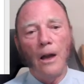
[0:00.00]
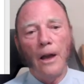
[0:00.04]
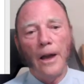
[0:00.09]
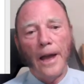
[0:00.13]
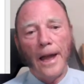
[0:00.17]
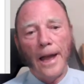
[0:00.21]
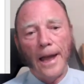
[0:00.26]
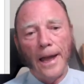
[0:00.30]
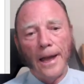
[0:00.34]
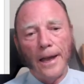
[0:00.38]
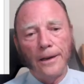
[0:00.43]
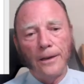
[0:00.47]

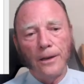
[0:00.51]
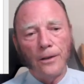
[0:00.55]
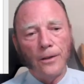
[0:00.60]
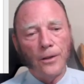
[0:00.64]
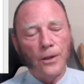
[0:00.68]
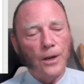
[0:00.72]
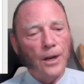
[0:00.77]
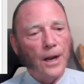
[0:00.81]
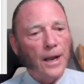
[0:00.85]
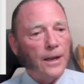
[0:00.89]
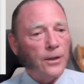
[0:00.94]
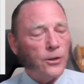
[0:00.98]
and
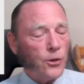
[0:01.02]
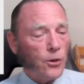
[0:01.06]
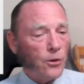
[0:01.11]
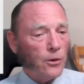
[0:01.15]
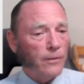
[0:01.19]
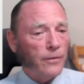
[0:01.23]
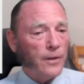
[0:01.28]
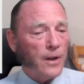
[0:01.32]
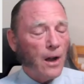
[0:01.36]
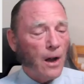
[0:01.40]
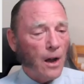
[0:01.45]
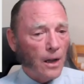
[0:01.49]
the nature
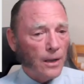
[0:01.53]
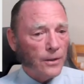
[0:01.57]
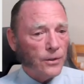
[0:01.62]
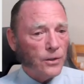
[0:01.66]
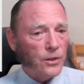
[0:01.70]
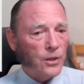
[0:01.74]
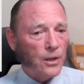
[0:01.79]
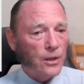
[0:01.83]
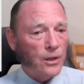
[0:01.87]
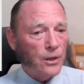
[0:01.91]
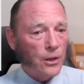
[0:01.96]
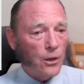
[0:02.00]
of
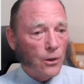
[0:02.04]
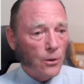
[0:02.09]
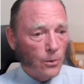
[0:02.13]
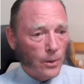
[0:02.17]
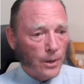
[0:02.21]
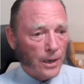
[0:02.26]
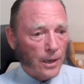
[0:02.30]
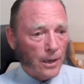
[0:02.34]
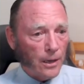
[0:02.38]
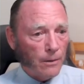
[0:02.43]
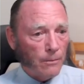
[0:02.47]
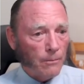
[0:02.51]

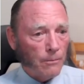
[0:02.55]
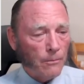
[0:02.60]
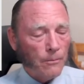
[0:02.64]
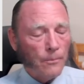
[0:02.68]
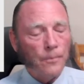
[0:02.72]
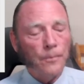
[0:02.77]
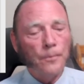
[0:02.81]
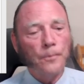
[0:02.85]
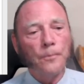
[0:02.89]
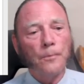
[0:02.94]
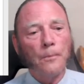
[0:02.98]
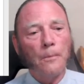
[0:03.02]
continuity.
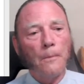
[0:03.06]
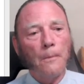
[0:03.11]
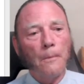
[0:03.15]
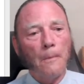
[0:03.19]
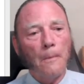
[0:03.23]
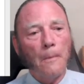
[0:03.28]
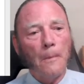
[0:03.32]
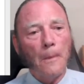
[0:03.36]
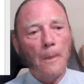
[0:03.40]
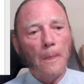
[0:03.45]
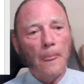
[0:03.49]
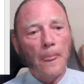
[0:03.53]

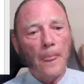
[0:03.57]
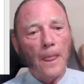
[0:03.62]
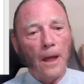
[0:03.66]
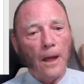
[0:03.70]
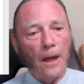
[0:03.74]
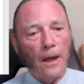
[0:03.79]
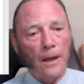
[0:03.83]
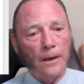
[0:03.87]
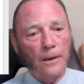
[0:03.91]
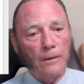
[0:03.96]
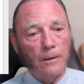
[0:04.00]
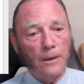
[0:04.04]

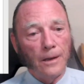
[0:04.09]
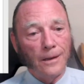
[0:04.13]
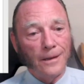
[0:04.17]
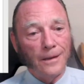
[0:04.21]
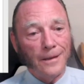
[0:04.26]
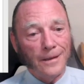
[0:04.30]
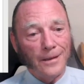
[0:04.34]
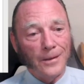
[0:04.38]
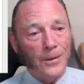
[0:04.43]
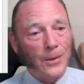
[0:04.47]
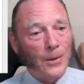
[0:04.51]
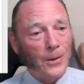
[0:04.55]
And
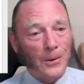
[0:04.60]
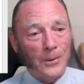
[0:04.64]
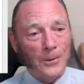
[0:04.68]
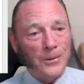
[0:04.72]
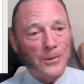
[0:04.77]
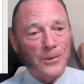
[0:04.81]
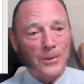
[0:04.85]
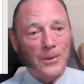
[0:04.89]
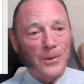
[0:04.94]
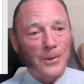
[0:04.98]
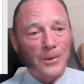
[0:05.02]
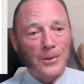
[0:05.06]

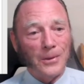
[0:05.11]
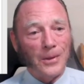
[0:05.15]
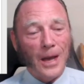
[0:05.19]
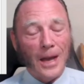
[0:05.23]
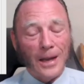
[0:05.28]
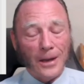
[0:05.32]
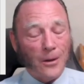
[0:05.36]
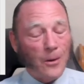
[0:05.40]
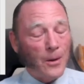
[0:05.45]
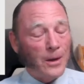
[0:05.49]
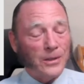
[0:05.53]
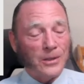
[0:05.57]

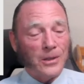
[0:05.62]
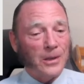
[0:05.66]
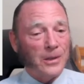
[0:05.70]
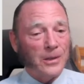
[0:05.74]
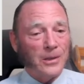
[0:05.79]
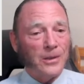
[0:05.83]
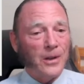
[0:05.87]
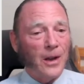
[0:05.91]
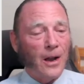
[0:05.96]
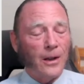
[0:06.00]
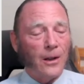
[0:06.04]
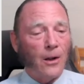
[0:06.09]
that question
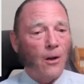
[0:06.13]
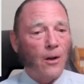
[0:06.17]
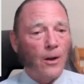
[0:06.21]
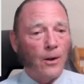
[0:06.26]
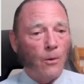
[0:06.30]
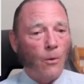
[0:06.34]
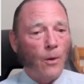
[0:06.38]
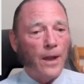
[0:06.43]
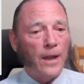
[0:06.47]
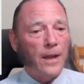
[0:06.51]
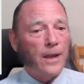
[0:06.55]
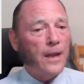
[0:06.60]
has not gone
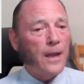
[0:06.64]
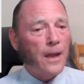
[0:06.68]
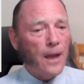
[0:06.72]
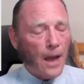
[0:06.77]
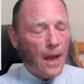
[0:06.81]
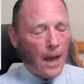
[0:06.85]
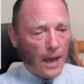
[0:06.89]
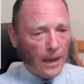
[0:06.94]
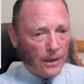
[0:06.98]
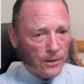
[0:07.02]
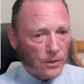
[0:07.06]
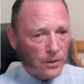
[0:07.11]
away. He
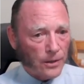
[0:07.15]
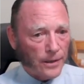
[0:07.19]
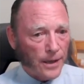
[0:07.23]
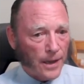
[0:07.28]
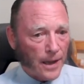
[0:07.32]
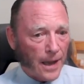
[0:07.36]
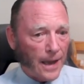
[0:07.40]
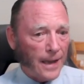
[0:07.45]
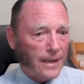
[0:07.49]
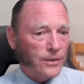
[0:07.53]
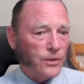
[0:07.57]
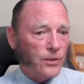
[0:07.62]
actually
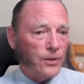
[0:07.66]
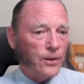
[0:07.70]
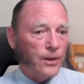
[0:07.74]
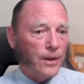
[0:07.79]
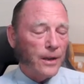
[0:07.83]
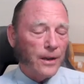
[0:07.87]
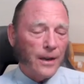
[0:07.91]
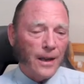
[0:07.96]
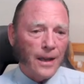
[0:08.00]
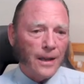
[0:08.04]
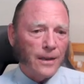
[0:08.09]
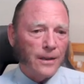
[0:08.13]
answered
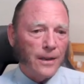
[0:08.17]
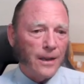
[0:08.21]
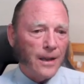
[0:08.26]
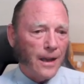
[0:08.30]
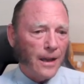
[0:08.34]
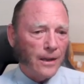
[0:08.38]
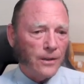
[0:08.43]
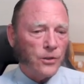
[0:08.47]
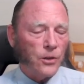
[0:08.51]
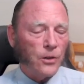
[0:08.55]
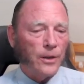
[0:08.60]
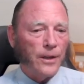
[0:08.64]
it, and he
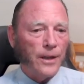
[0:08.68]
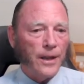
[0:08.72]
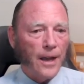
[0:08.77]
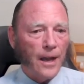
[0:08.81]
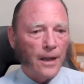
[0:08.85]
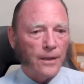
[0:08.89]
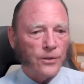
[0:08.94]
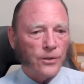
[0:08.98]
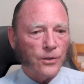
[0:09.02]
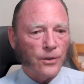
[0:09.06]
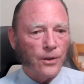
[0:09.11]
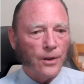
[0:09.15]
actually
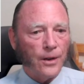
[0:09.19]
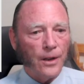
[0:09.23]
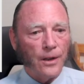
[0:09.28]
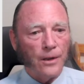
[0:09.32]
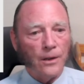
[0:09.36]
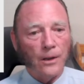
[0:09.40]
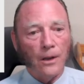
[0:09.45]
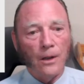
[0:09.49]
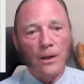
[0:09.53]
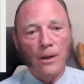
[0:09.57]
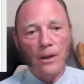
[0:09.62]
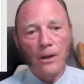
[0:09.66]
answered
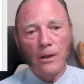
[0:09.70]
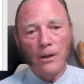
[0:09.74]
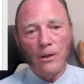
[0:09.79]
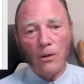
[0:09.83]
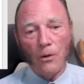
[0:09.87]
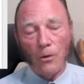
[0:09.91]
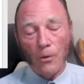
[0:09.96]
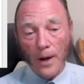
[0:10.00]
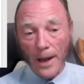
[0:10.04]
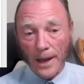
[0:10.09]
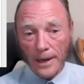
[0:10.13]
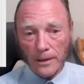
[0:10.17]
it
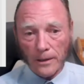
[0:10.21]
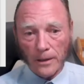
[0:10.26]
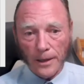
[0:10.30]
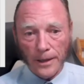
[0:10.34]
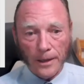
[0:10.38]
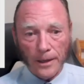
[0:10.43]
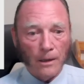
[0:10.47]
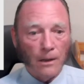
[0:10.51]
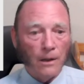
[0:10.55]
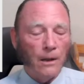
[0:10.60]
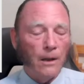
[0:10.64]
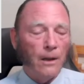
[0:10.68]

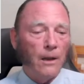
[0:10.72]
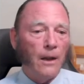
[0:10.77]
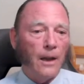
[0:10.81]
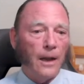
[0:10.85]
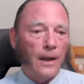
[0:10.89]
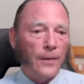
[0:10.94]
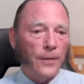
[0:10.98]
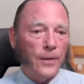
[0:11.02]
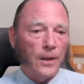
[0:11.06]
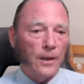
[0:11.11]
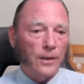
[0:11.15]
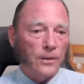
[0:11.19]
correctly
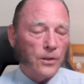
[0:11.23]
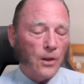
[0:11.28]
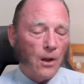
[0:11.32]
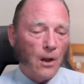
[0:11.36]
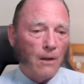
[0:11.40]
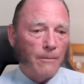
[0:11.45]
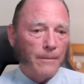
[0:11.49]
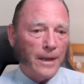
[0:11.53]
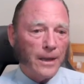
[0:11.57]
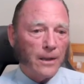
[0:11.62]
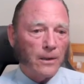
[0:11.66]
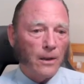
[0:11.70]
at the
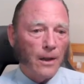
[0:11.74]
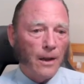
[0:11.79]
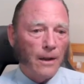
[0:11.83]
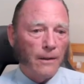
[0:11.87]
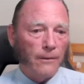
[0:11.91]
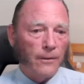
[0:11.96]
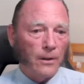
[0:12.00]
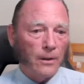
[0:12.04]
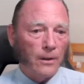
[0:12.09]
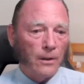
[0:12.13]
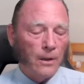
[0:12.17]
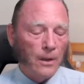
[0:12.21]
atomic
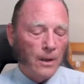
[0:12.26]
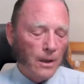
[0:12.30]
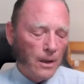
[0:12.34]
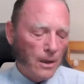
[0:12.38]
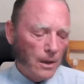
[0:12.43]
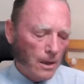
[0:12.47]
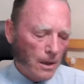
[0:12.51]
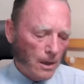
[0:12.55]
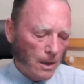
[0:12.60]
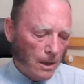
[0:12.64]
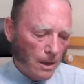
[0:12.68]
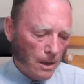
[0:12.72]
level.
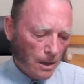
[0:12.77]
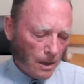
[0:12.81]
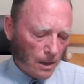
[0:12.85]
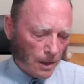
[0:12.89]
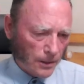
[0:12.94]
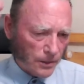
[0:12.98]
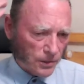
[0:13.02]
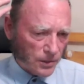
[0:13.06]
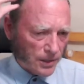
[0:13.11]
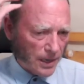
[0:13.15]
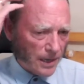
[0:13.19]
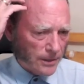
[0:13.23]
A
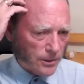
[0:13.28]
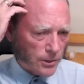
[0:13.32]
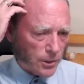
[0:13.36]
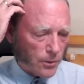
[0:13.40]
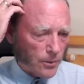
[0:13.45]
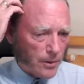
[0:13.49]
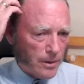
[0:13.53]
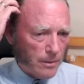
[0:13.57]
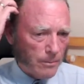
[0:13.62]
century